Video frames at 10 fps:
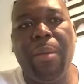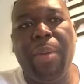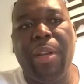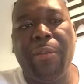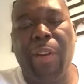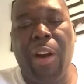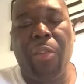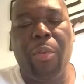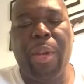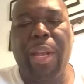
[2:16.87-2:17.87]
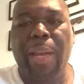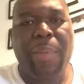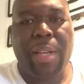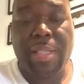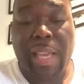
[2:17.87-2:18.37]
been involved with,
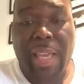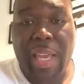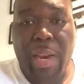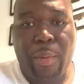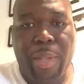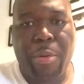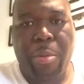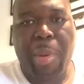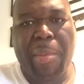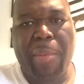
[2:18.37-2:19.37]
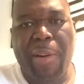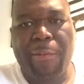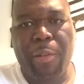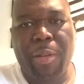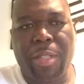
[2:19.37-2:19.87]
because I can't really remember my
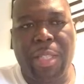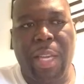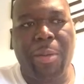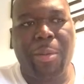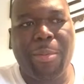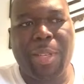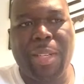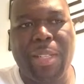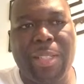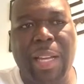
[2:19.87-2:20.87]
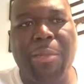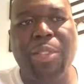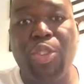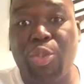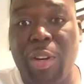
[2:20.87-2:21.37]
Florida State one because I
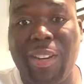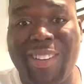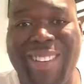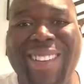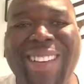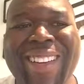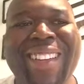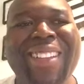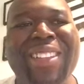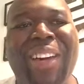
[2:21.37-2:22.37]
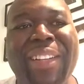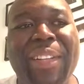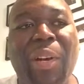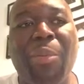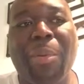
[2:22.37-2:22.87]
was drunk. So I
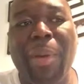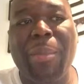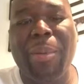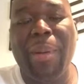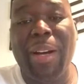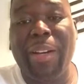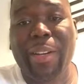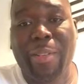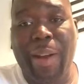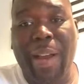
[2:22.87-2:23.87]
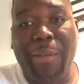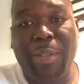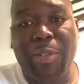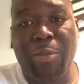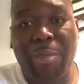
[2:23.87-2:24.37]
don't remember my undergrad
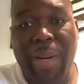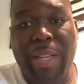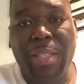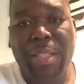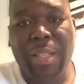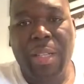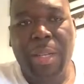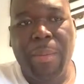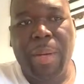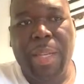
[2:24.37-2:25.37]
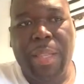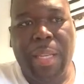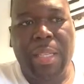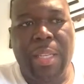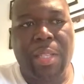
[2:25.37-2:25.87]
one too much, but
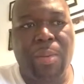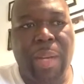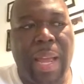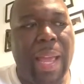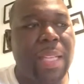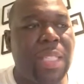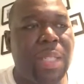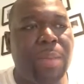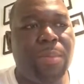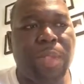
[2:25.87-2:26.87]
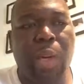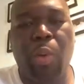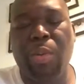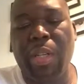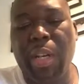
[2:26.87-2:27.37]
this one, I actually was
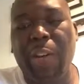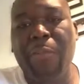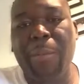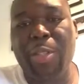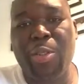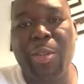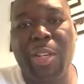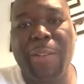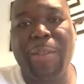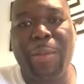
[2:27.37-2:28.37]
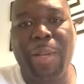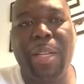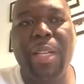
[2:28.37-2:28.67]
old enough and mature enough to